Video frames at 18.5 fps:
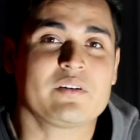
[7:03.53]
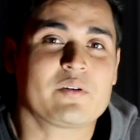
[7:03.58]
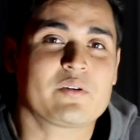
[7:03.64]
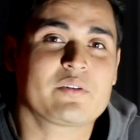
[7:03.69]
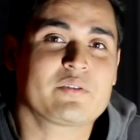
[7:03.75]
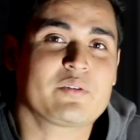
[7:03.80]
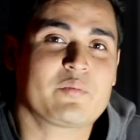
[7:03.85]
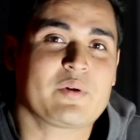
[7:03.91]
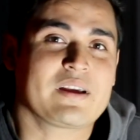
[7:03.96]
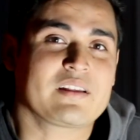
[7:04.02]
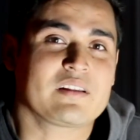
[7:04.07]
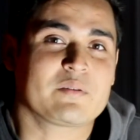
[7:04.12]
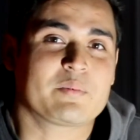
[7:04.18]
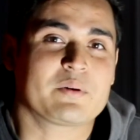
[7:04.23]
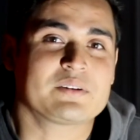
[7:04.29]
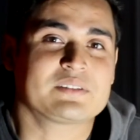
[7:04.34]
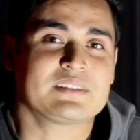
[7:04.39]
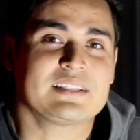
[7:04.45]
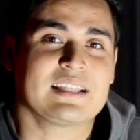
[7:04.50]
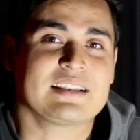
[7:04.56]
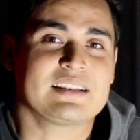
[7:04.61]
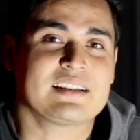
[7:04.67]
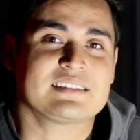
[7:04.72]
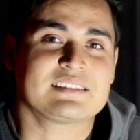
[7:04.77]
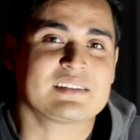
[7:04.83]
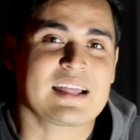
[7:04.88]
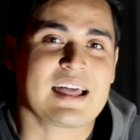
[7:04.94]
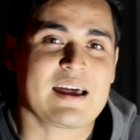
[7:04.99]
or the regular person that
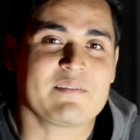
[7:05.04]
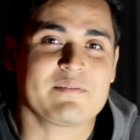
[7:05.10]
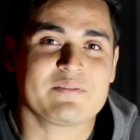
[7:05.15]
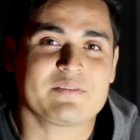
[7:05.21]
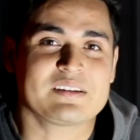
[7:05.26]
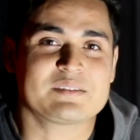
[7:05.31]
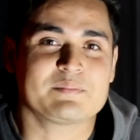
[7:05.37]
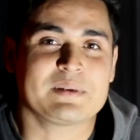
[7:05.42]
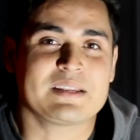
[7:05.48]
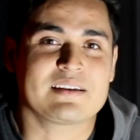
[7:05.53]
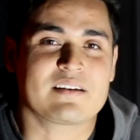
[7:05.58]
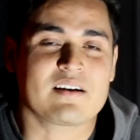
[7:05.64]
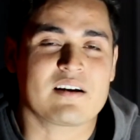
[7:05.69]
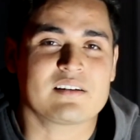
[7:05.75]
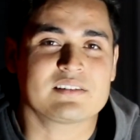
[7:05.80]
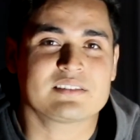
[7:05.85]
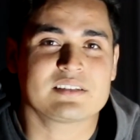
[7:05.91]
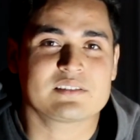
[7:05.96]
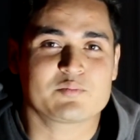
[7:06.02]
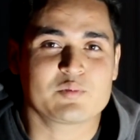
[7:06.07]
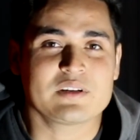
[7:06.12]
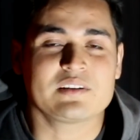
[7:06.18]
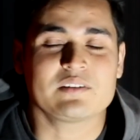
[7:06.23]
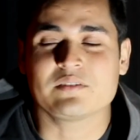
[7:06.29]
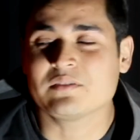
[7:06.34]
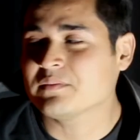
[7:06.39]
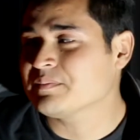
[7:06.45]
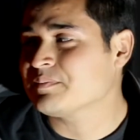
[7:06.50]
doesn't have as many cars as we
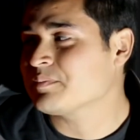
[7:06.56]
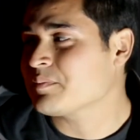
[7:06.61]
do.